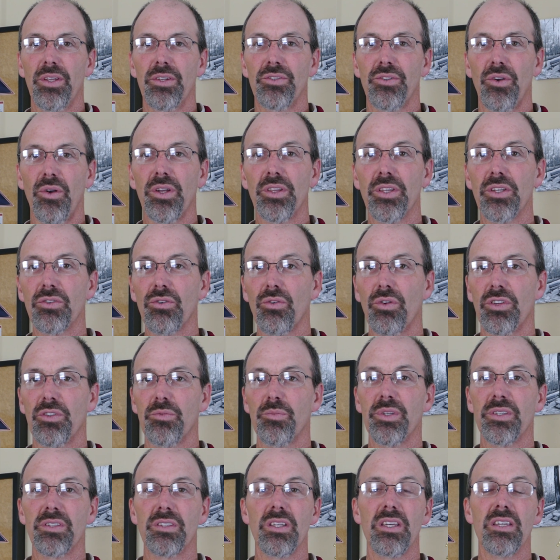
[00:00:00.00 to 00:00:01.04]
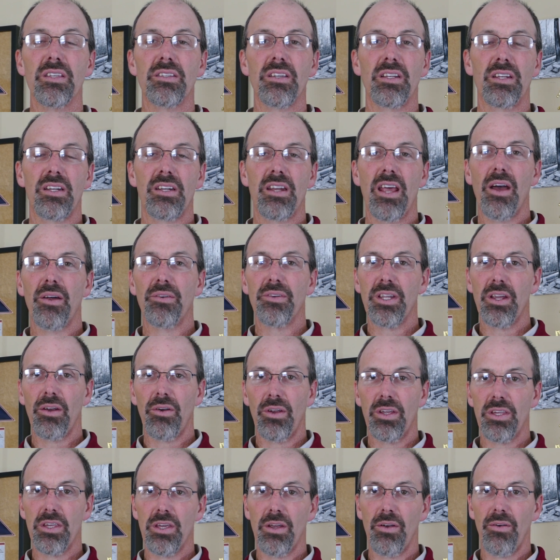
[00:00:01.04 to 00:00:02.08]
During this Christmas season and now
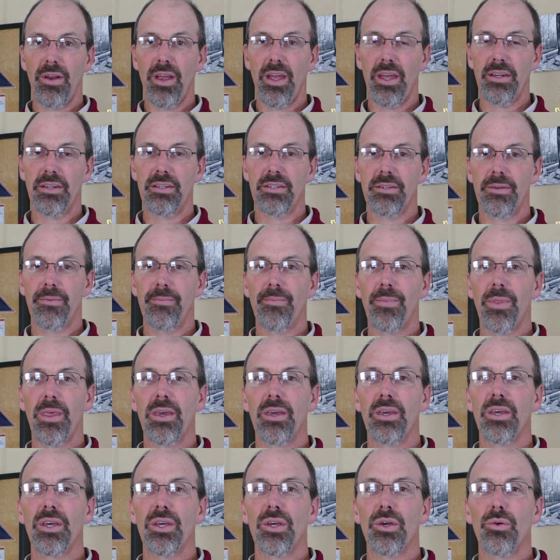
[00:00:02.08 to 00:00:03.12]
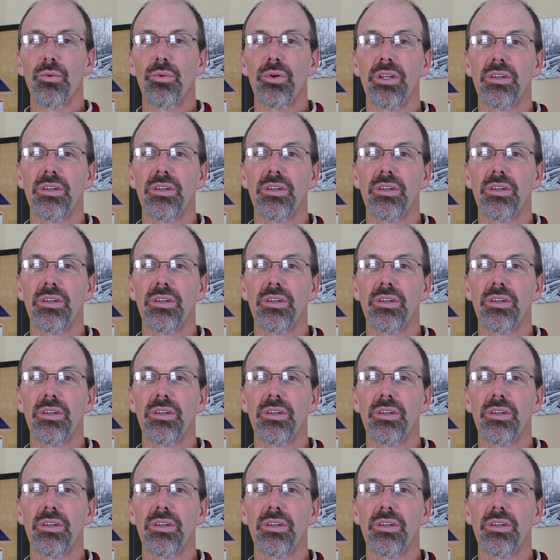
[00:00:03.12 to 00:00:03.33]
nearing year end,